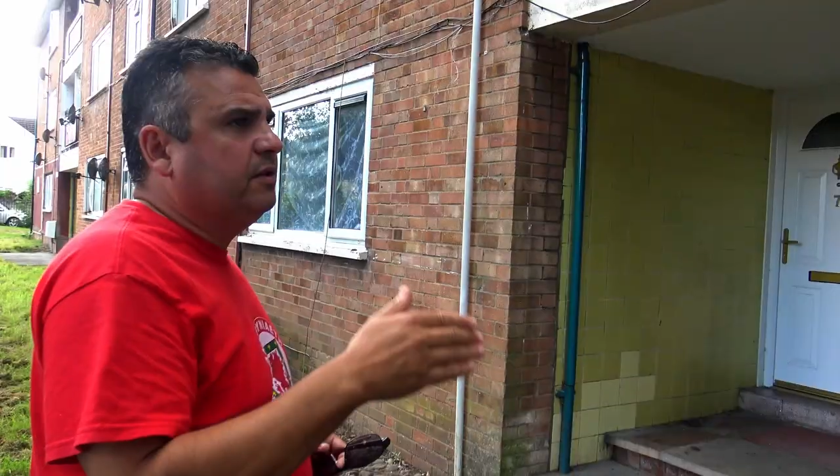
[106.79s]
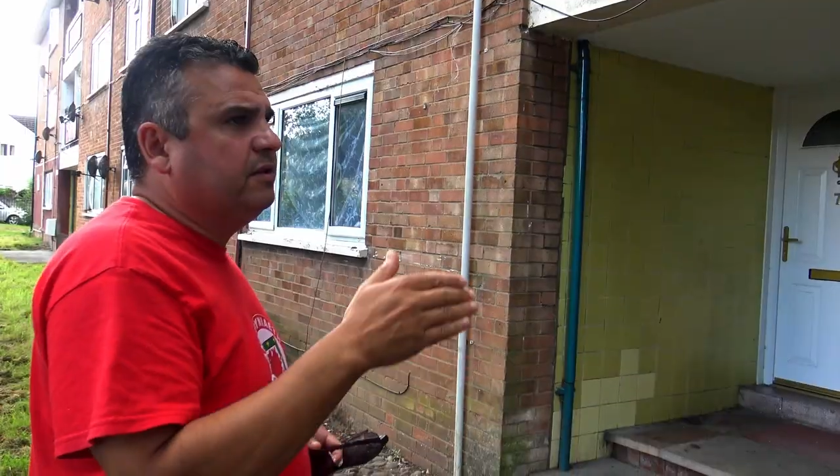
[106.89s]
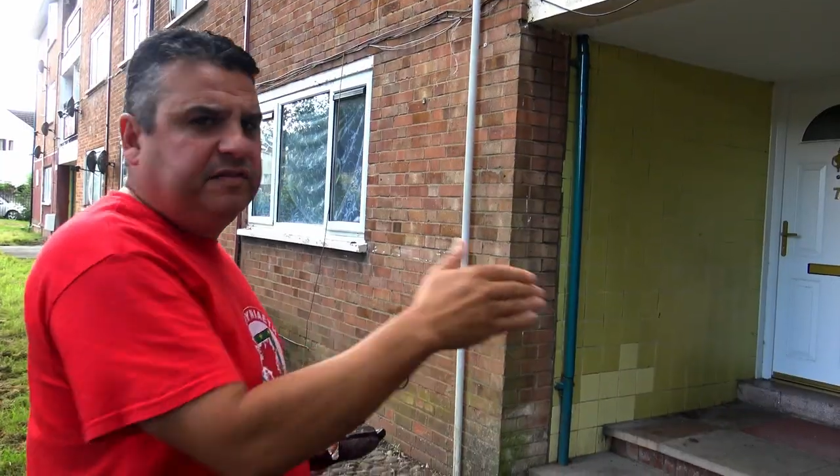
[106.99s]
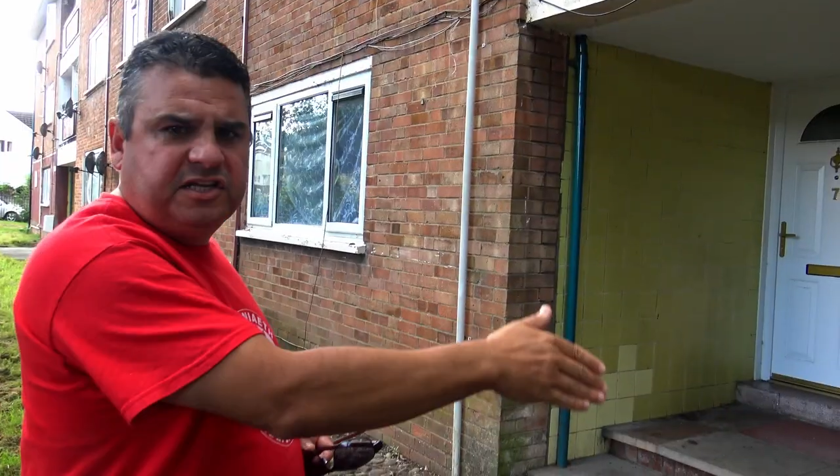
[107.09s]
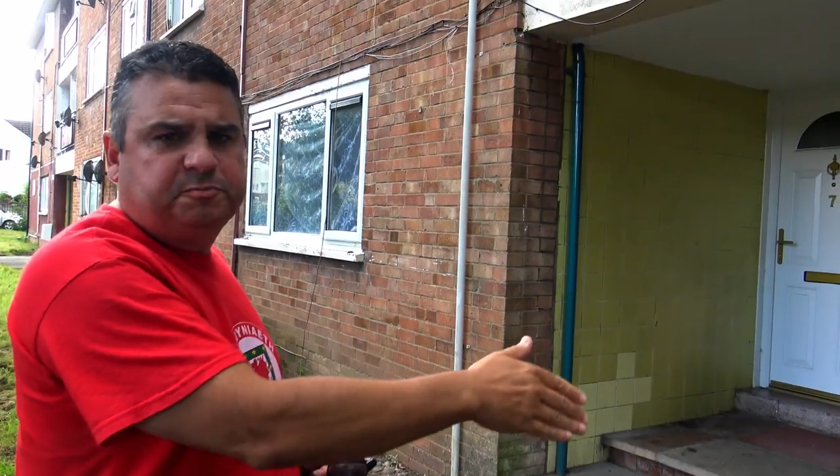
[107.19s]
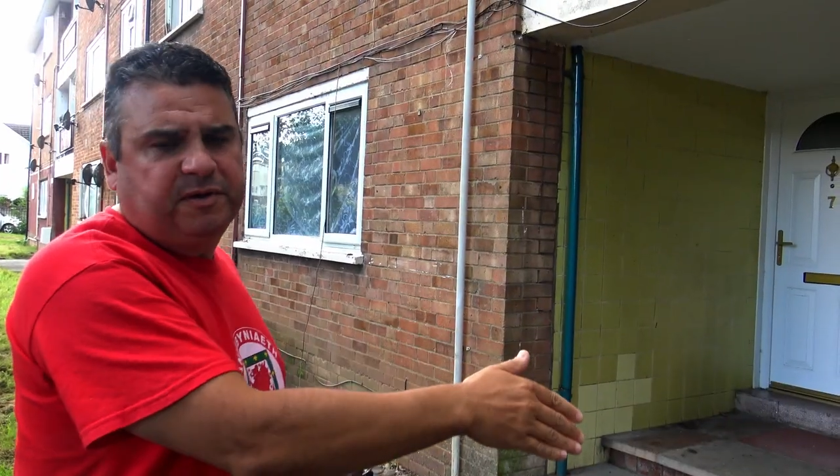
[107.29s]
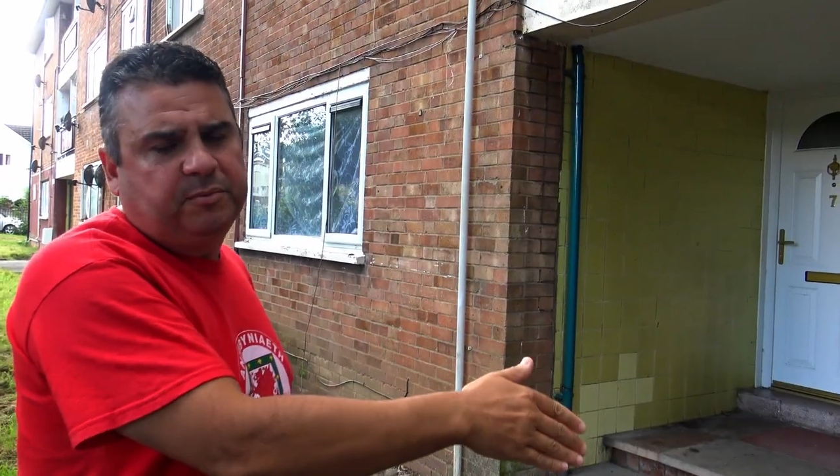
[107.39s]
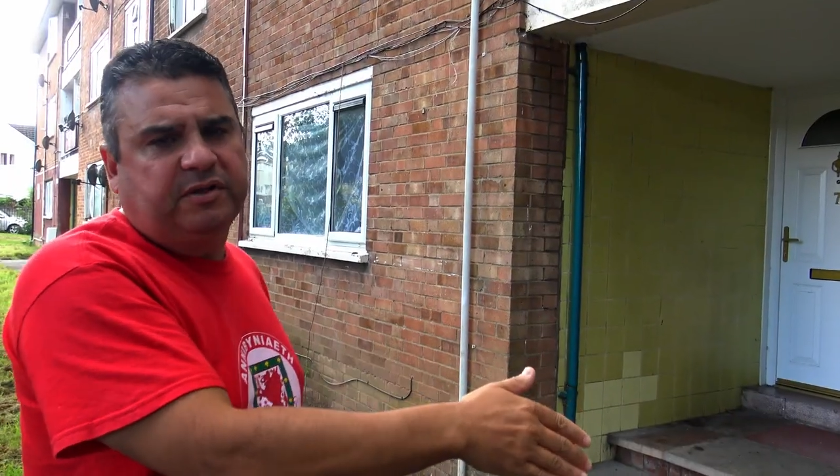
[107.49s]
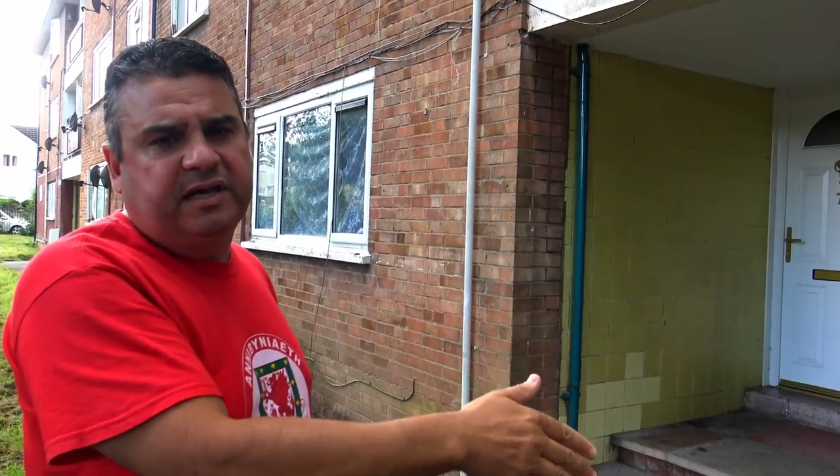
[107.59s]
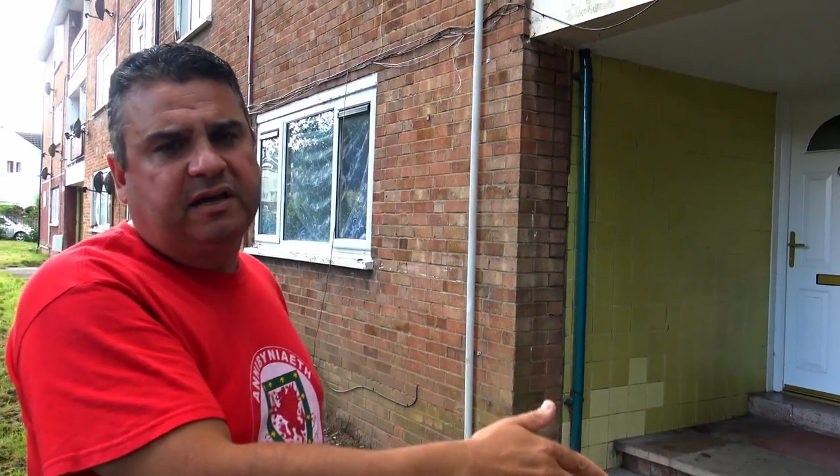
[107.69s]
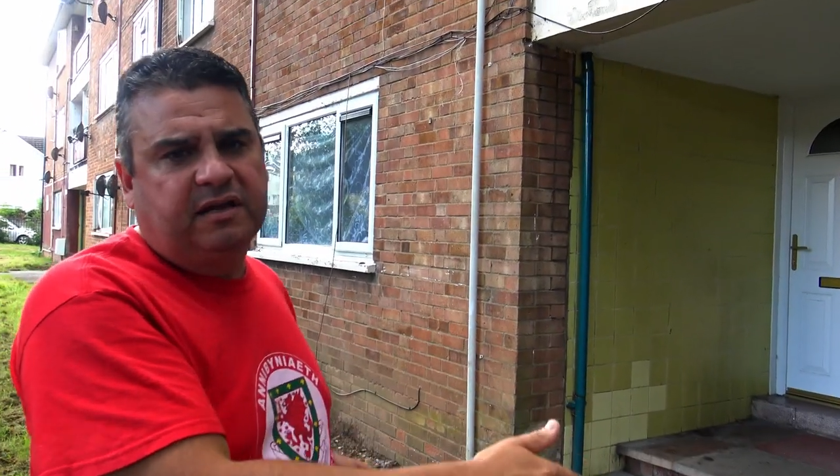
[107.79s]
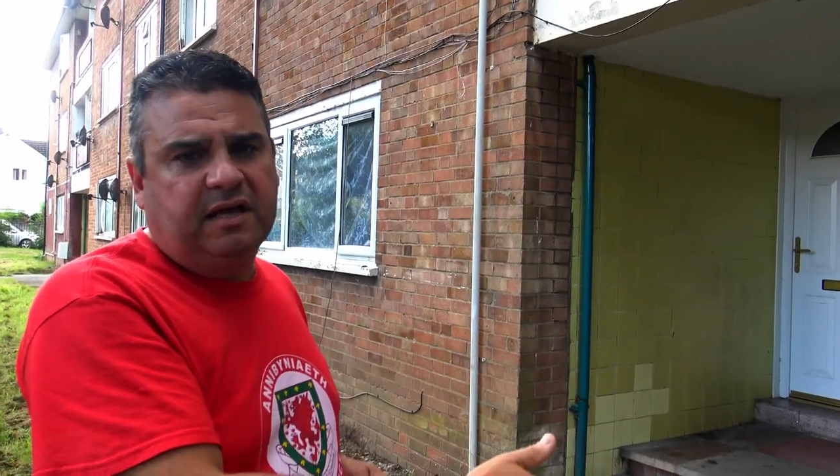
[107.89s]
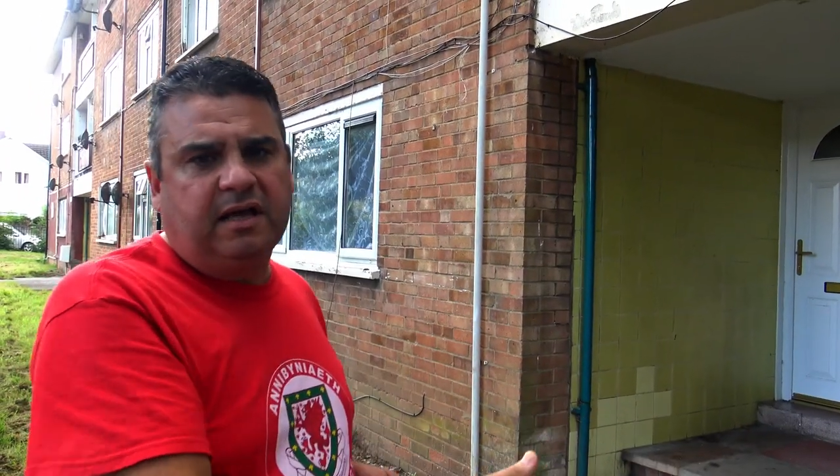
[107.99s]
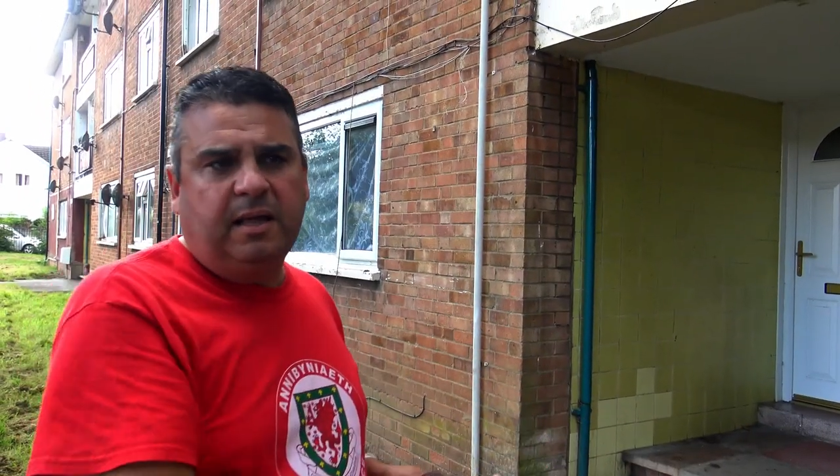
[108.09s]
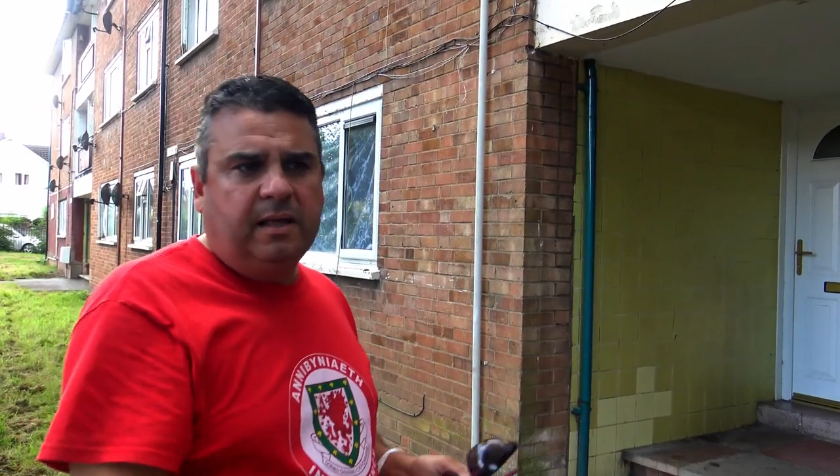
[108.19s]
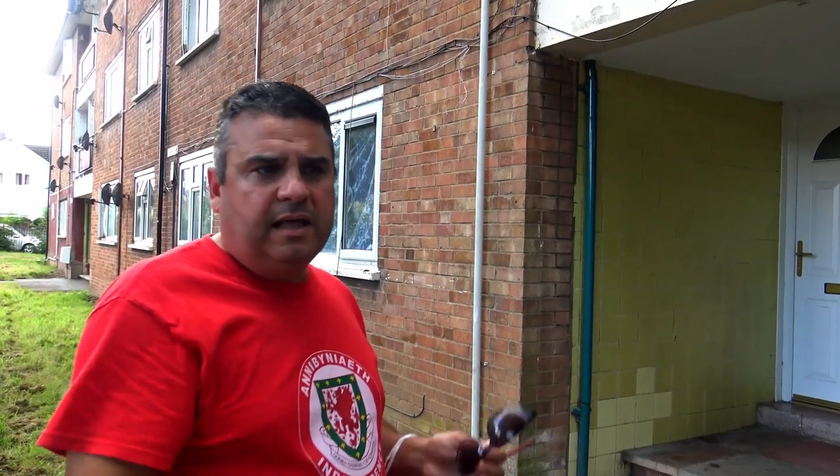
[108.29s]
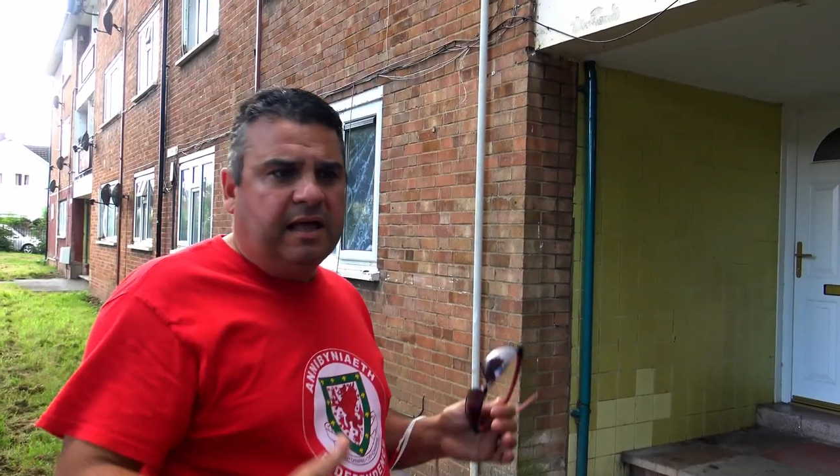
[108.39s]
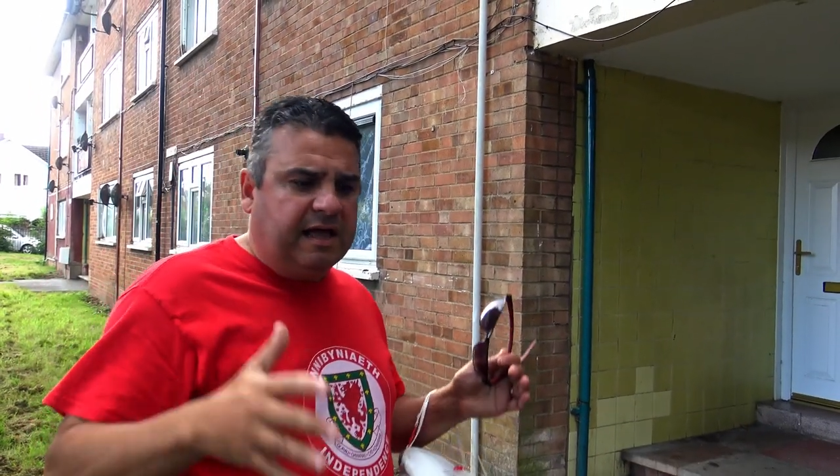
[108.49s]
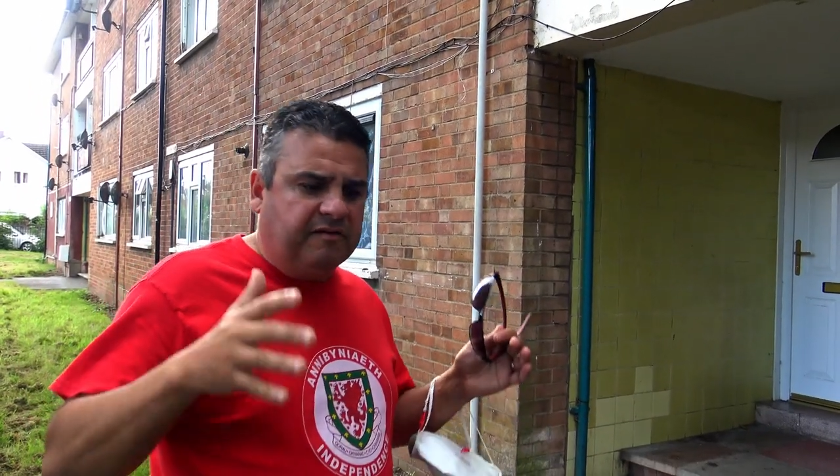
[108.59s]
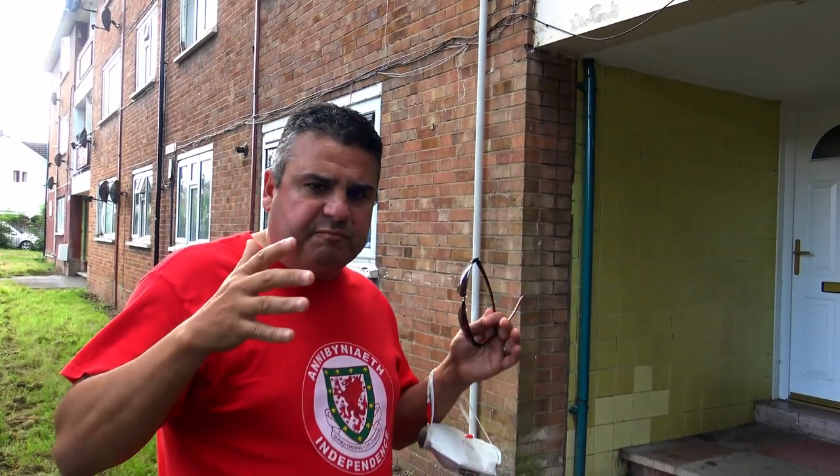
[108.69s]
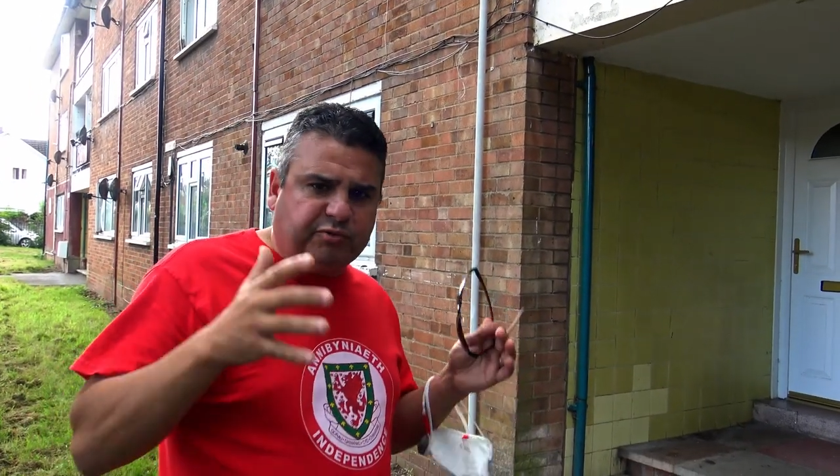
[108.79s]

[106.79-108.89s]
These people here have